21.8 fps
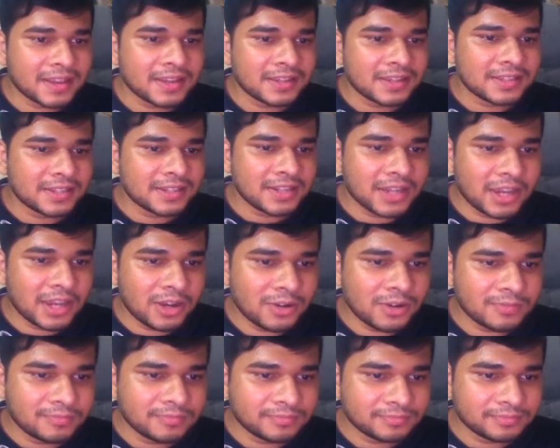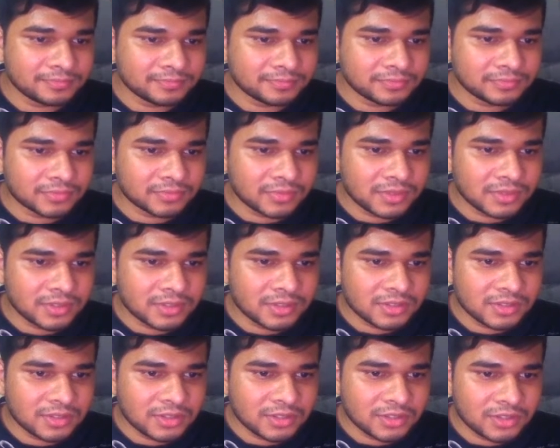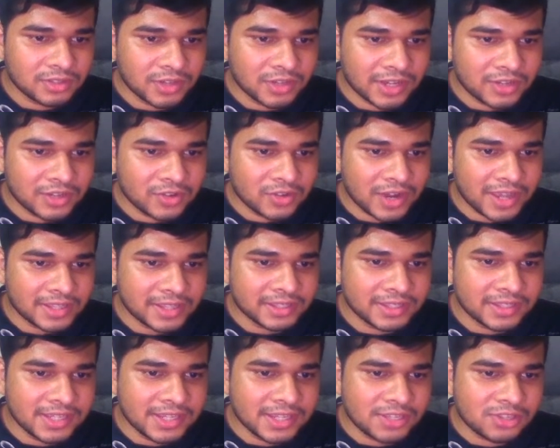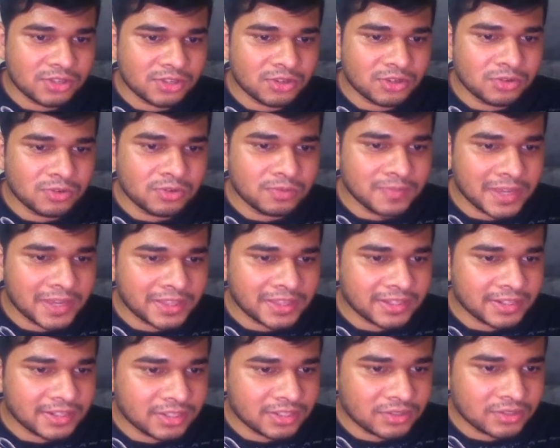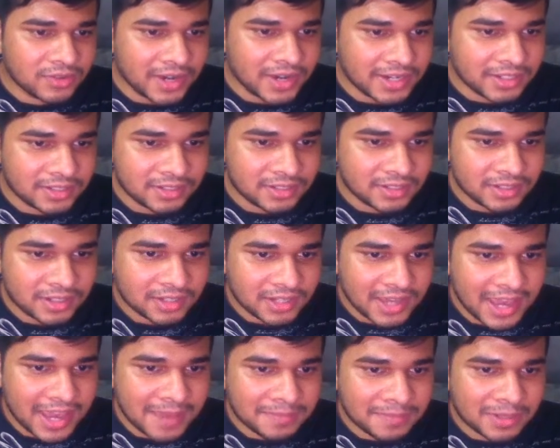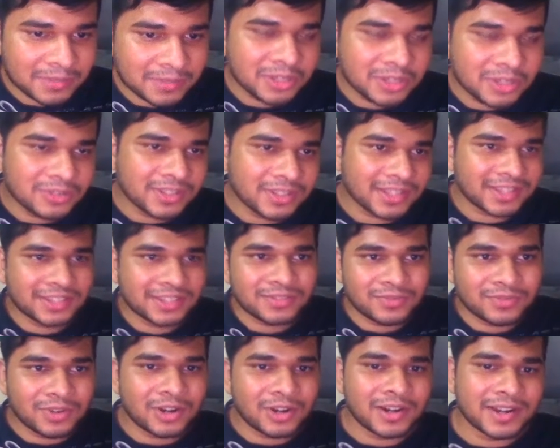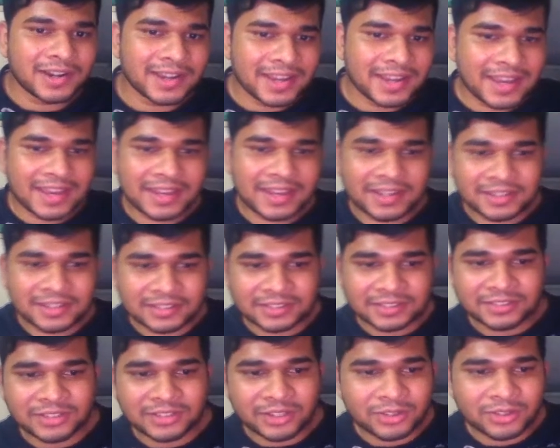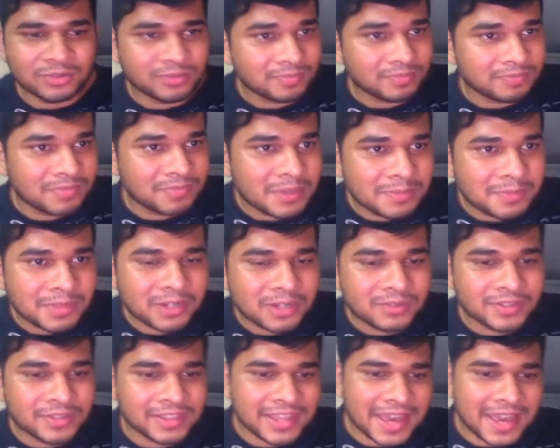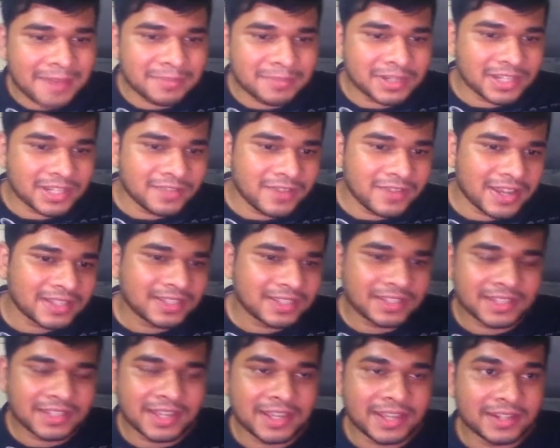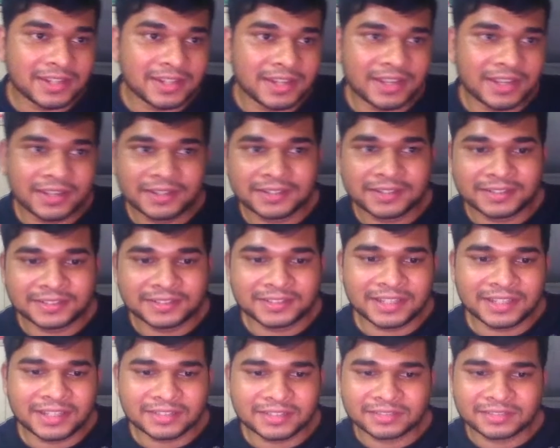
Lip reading: now you can try these two methods, right? Apple Music is for people with Apple devices, and yeah,